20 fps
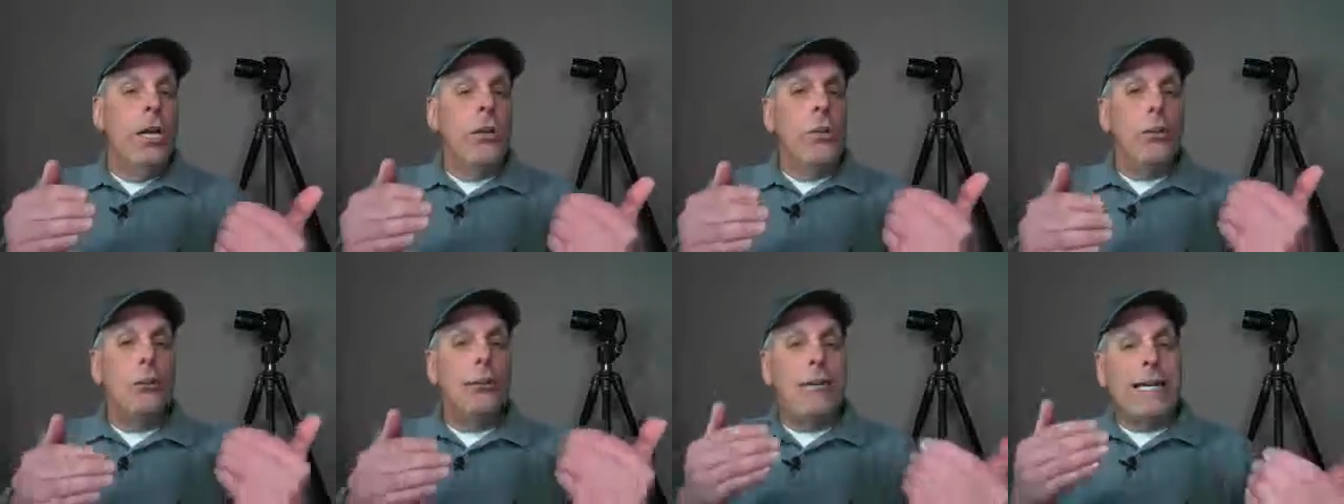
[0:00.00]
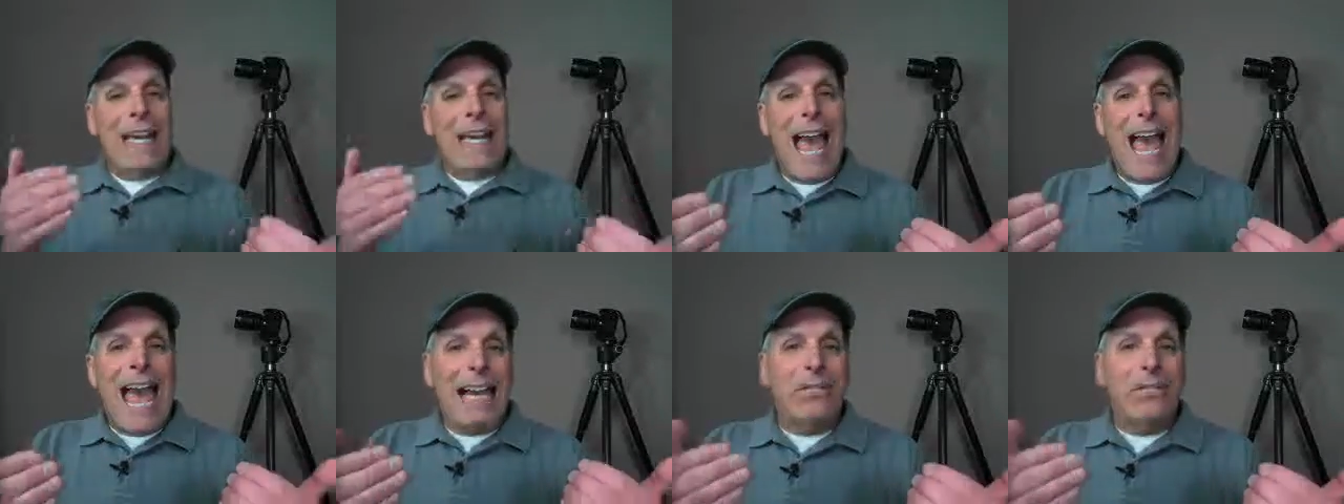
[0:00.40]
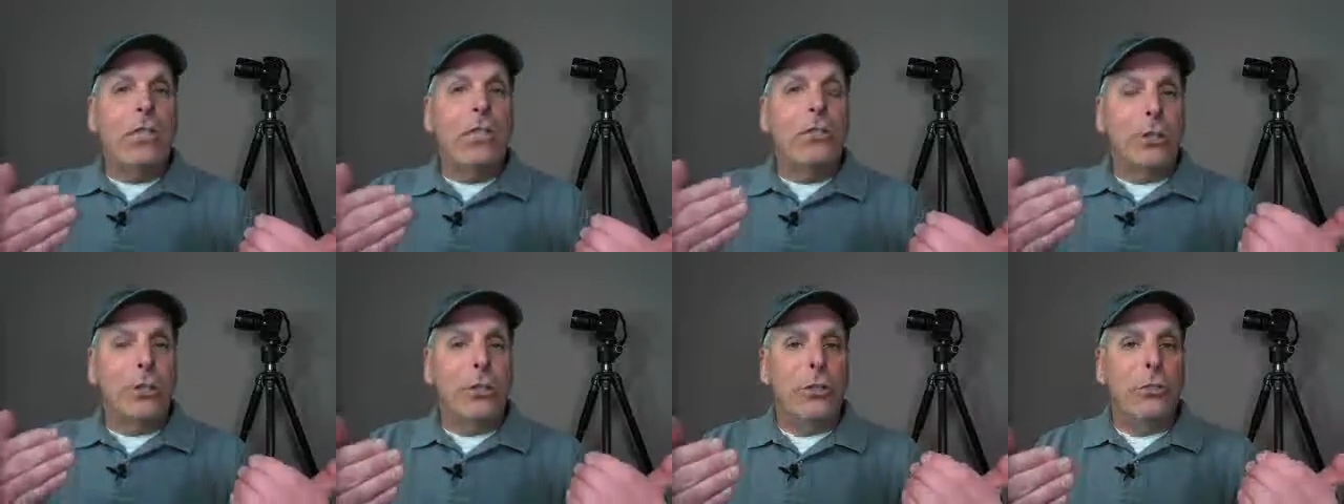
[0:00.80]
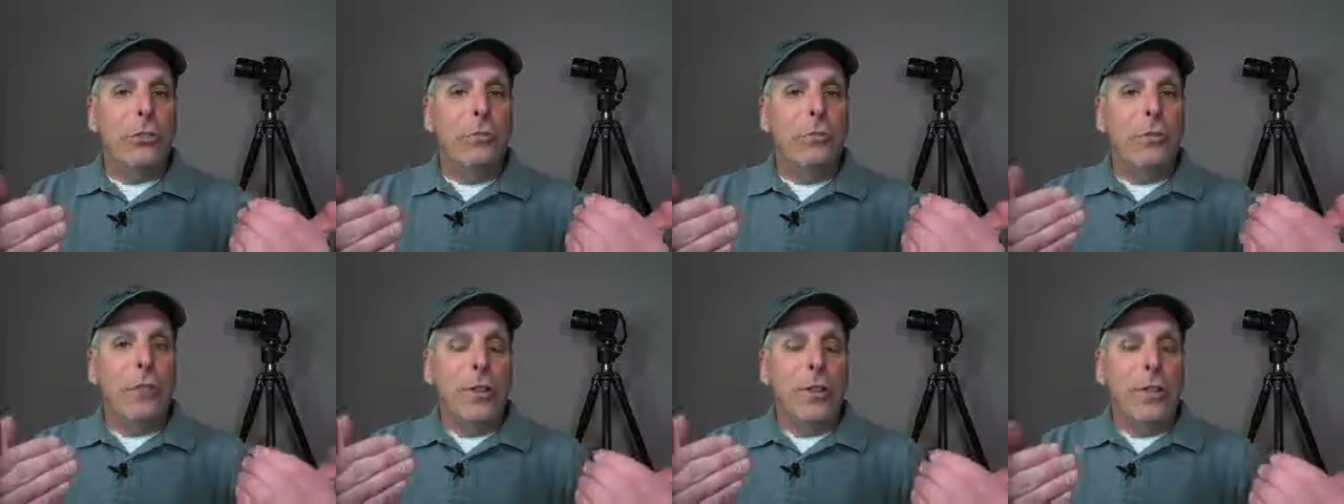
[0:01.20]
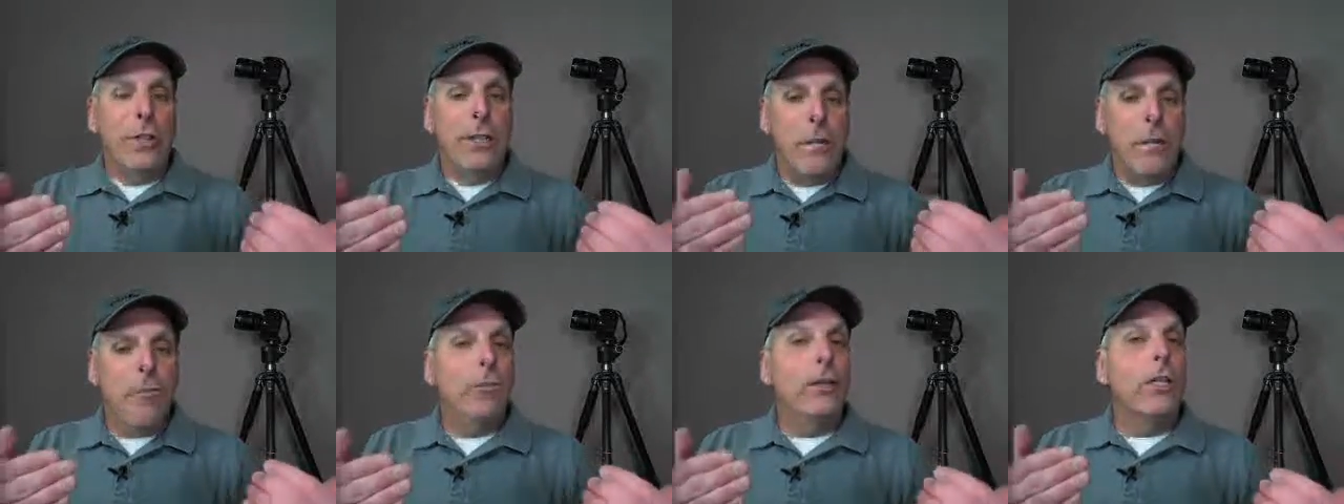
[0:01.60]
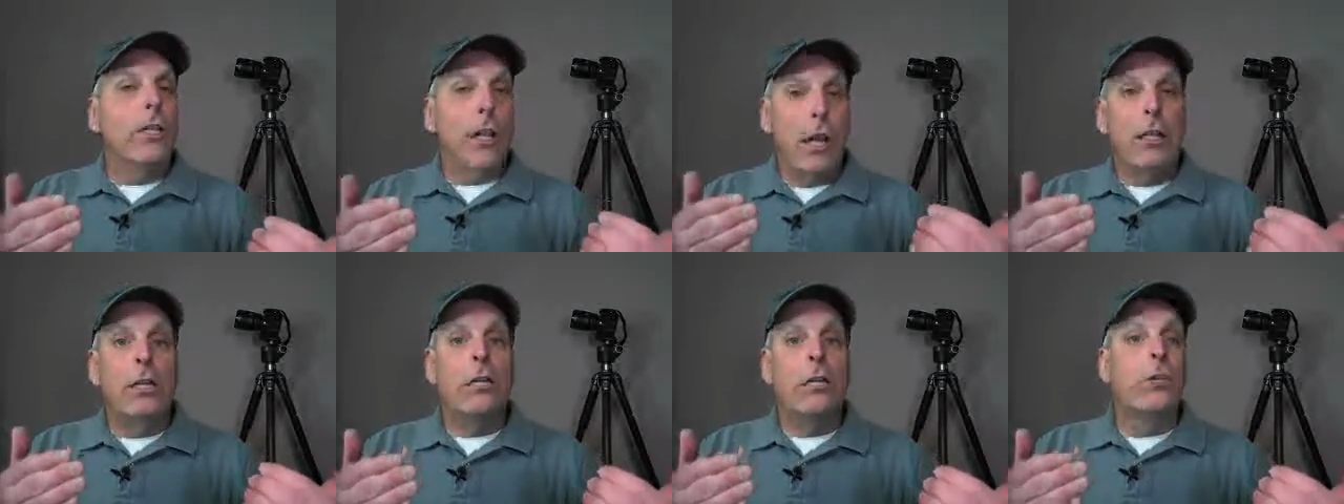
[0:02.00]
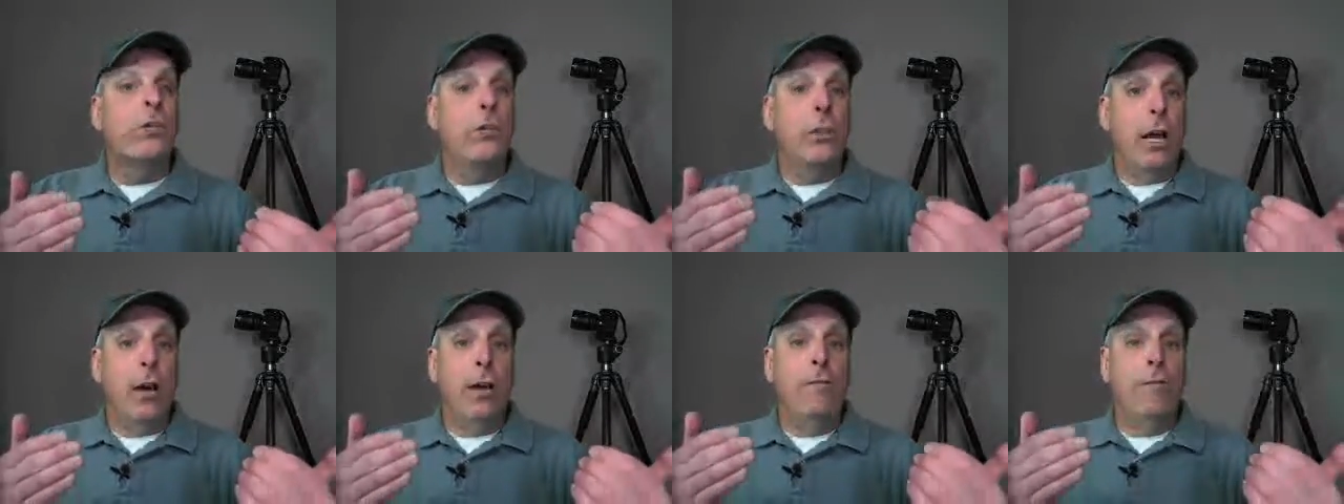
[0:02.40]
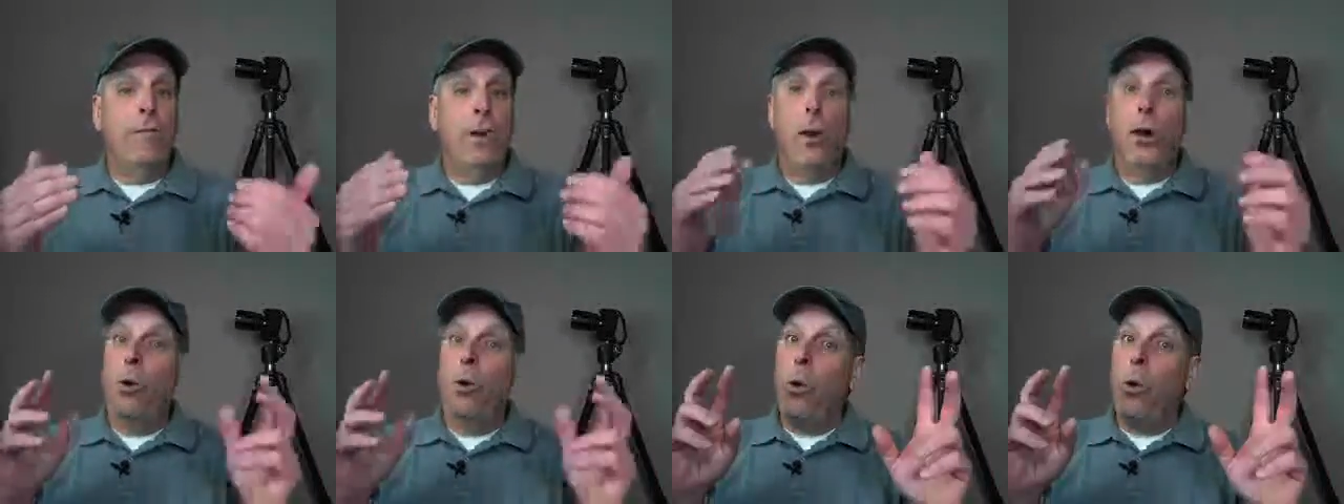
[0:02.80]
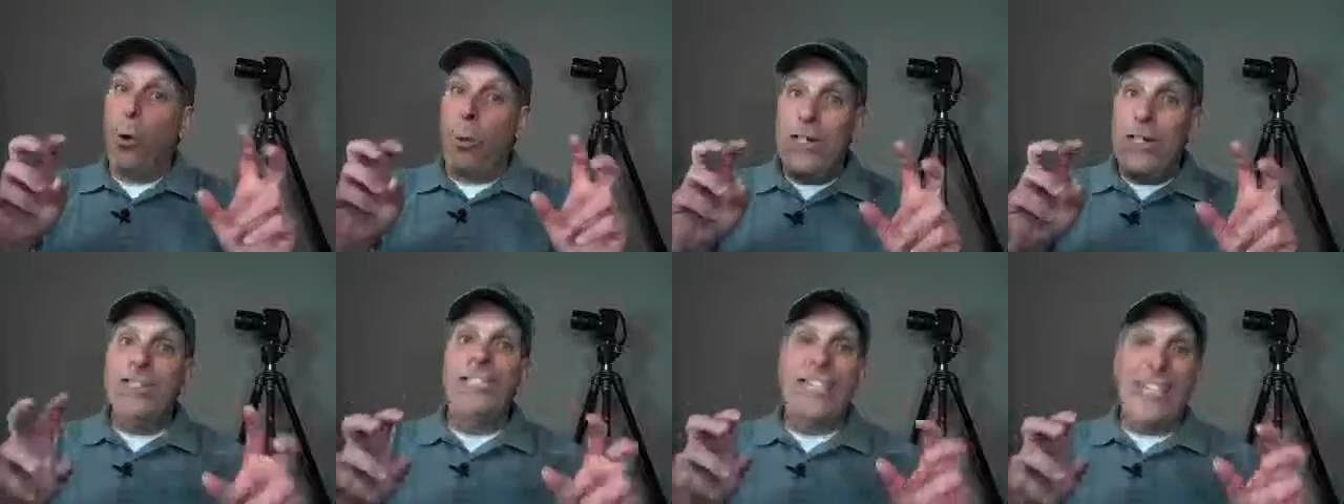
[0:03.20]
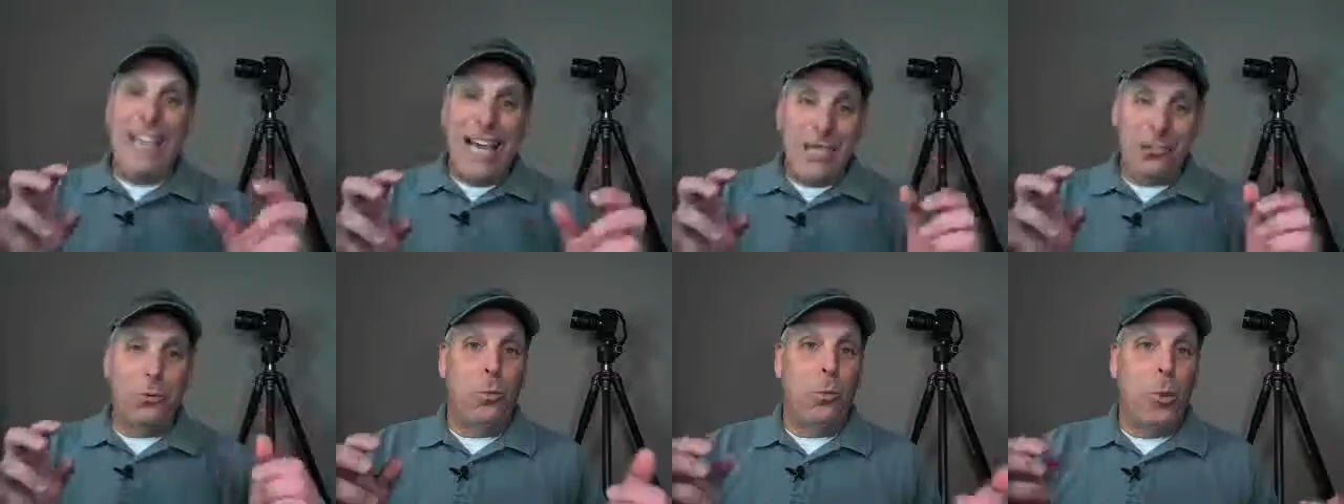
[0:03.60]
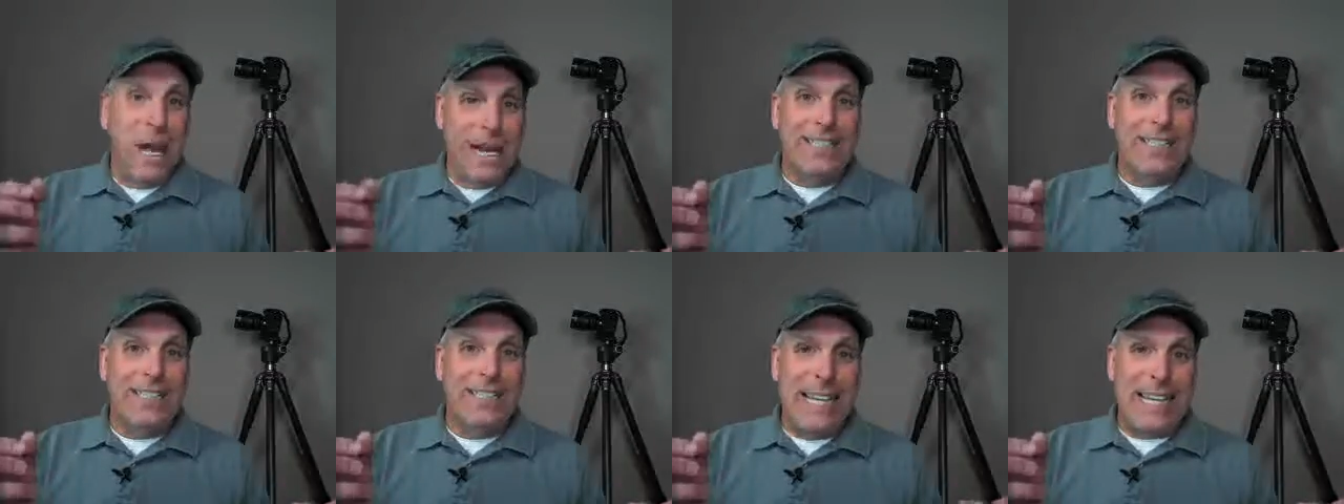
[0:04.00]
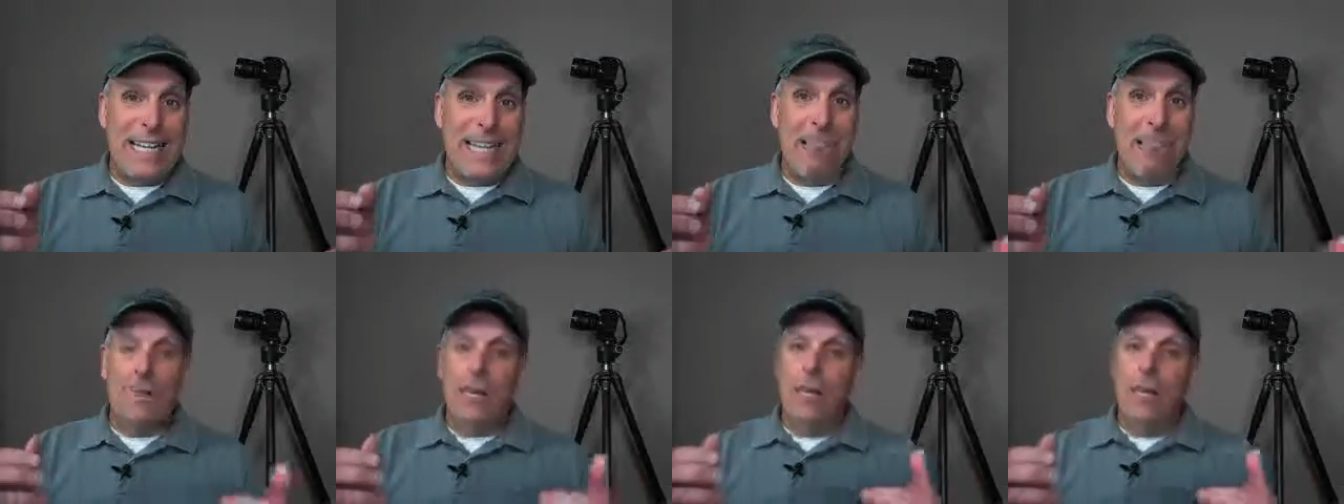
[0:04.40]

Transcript: to react to the different colors of what we see as white light.